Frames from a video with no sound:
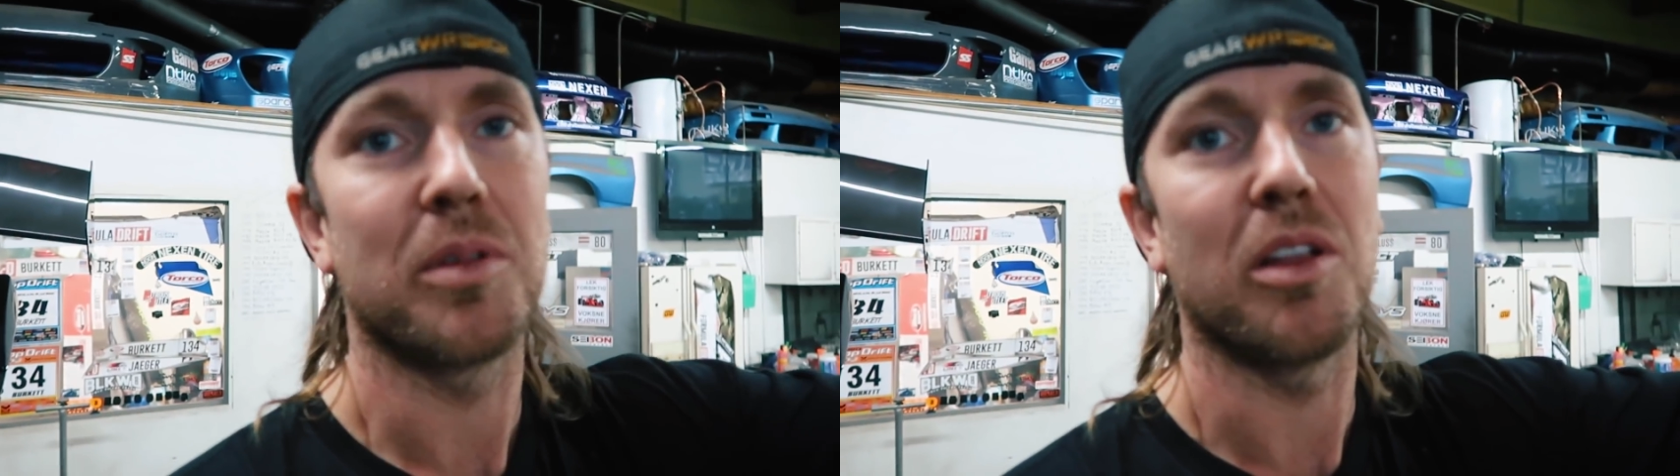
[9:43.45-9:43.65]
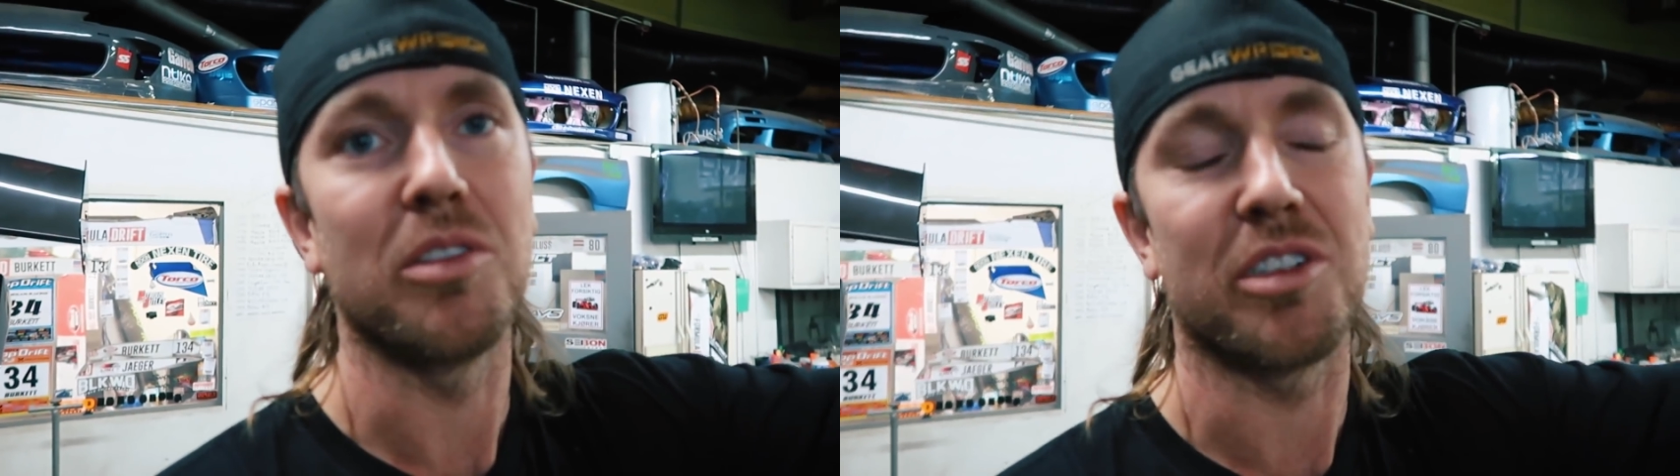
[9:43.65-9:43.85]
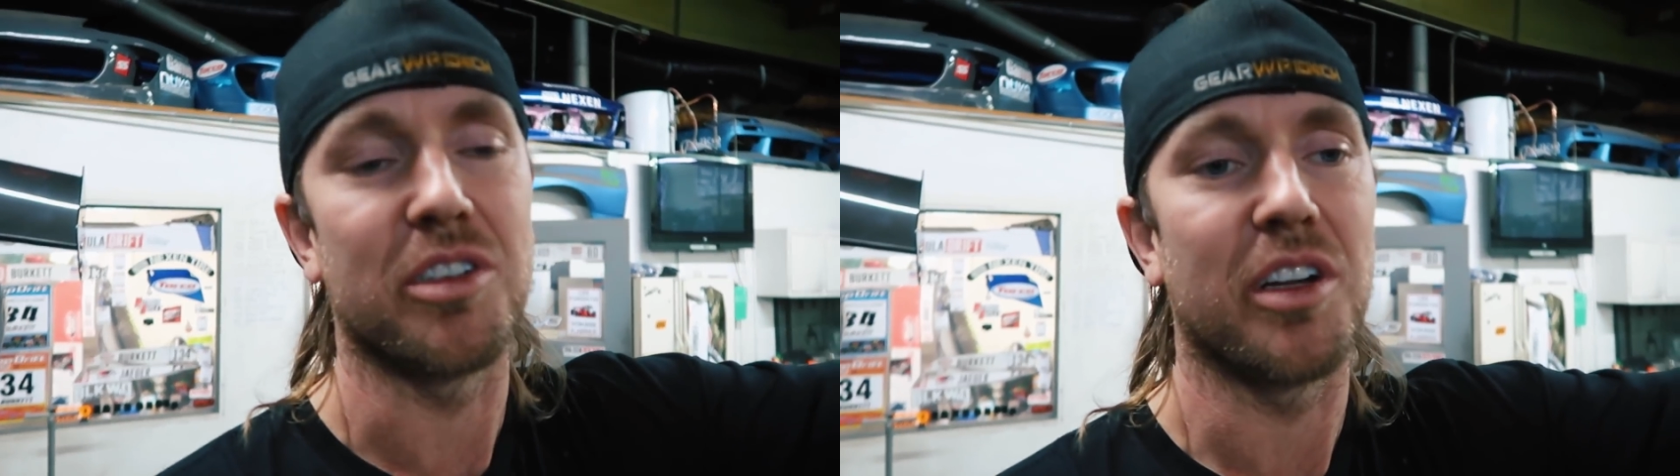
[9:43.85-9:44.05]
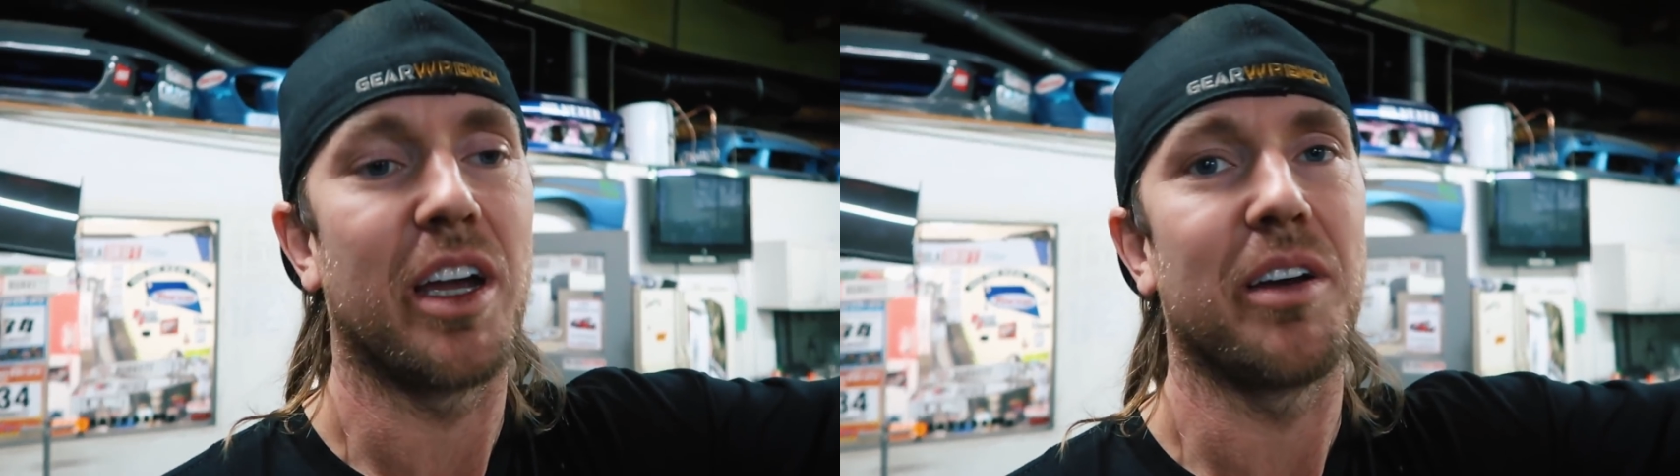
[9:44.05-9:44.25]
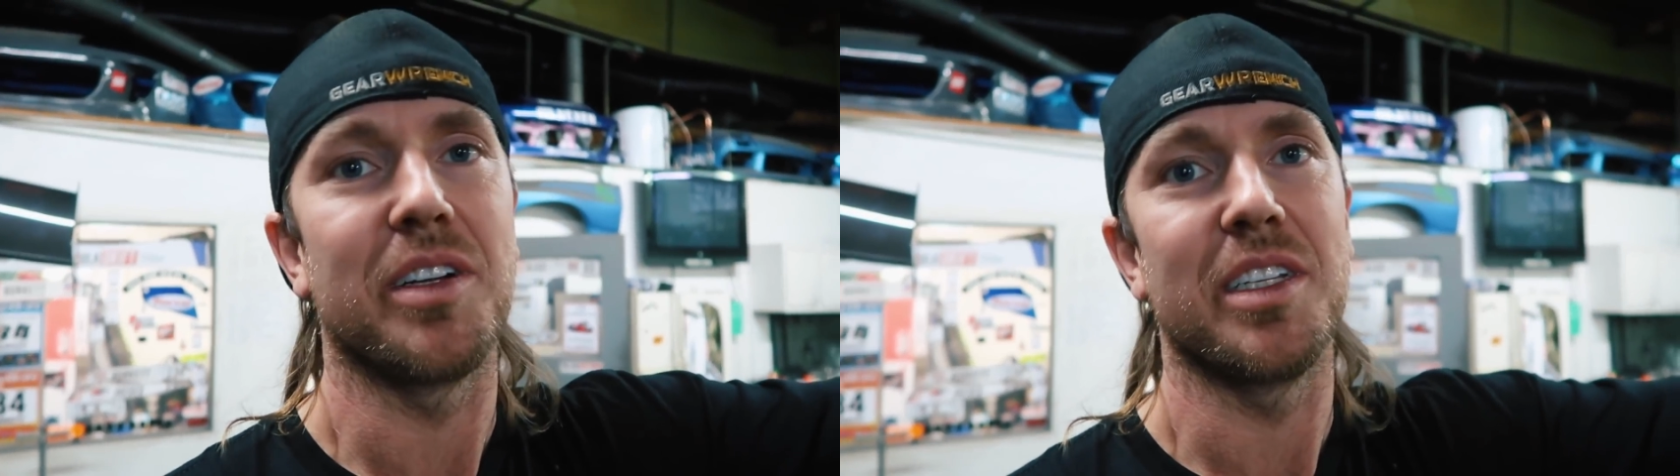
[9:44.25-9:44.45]
closer to
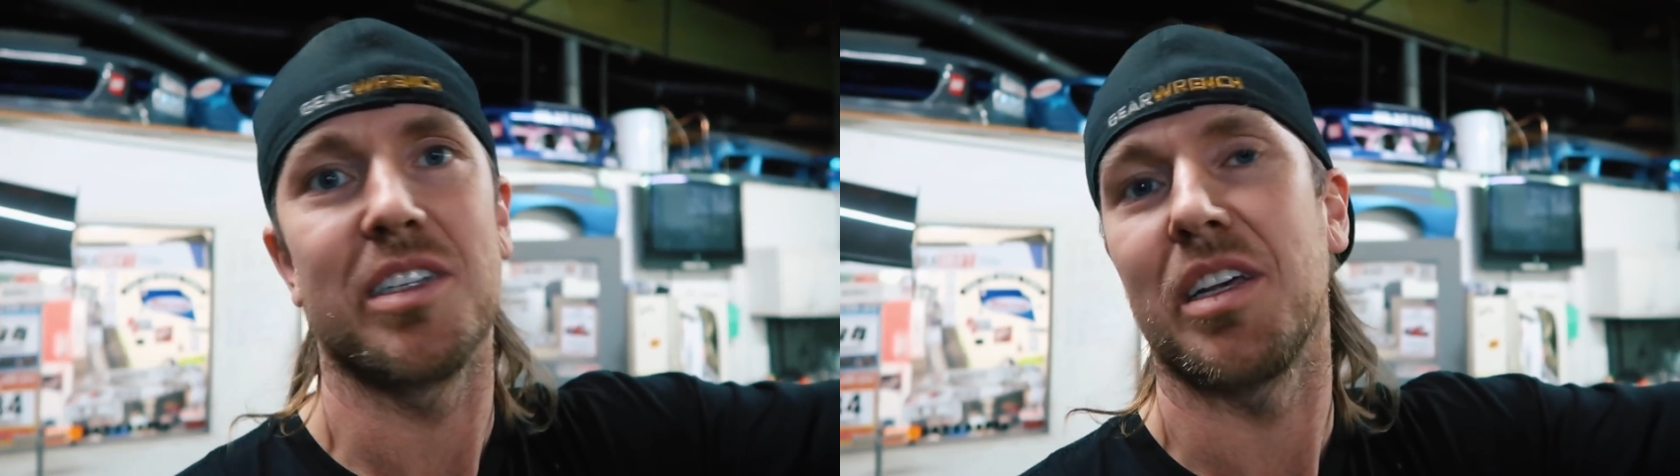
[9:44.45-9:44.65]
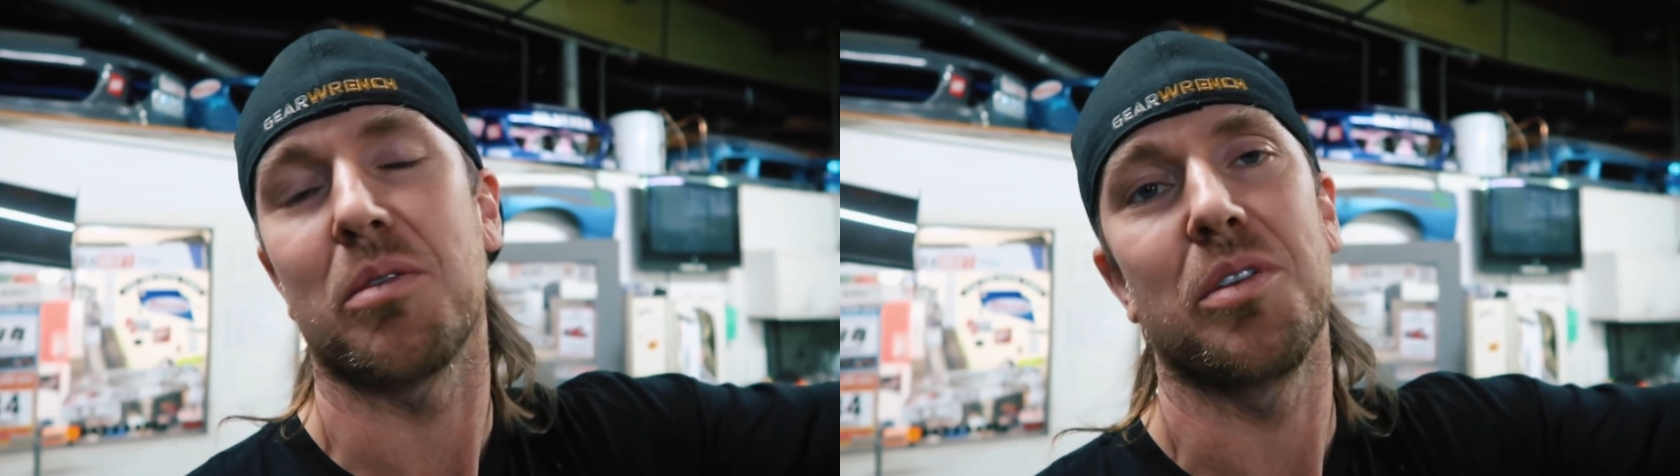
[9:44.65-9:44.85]
how it is like